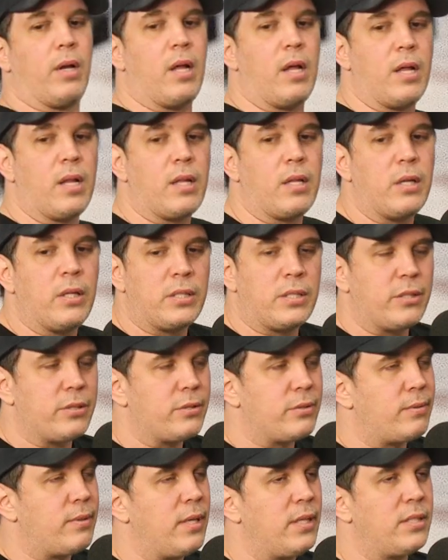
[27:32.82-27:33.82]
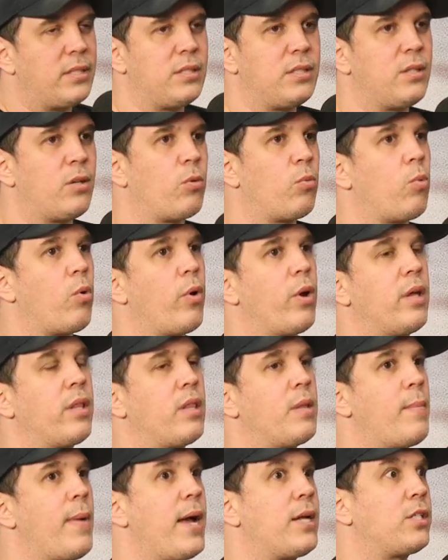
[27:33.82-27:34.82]
Is there a worry that
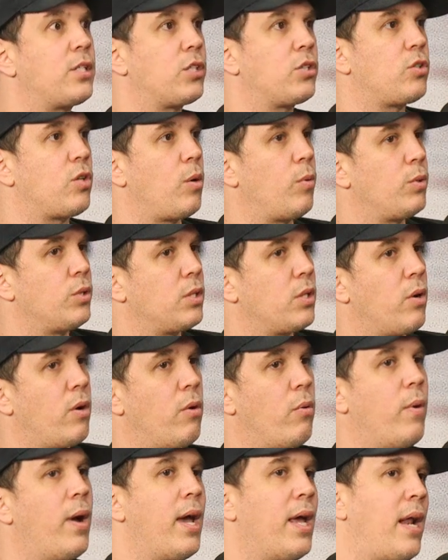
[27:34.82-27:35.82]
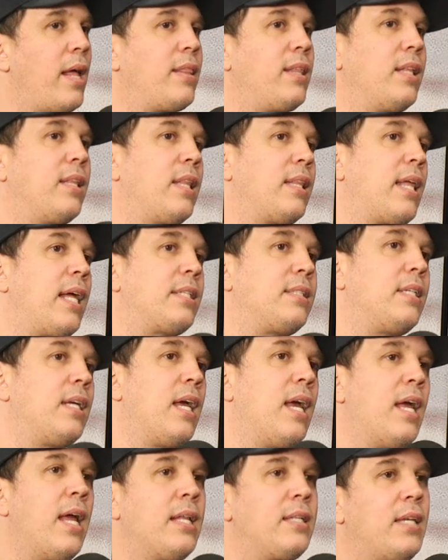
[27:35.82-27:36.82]
the magic of Star Wars has gone away? And I think that's
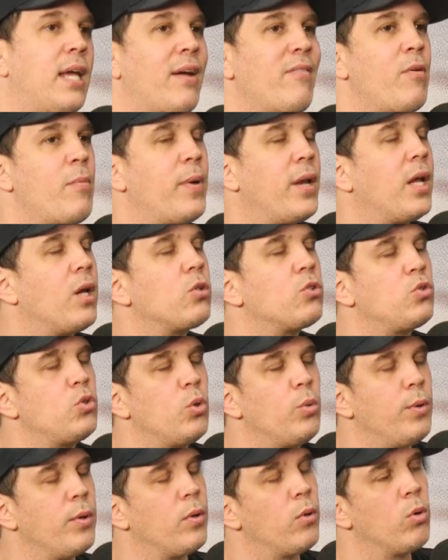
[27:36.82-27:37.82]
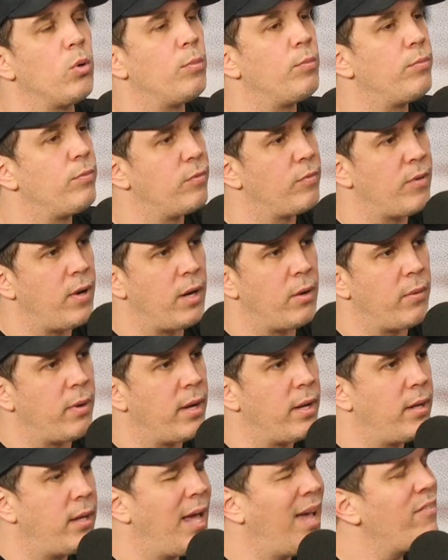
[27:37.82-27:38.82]
everybody goes doom and gloom right away.
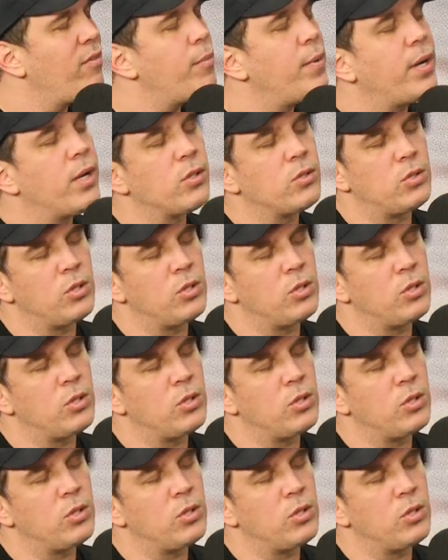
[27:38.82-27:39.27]
Yeah. Everybody goes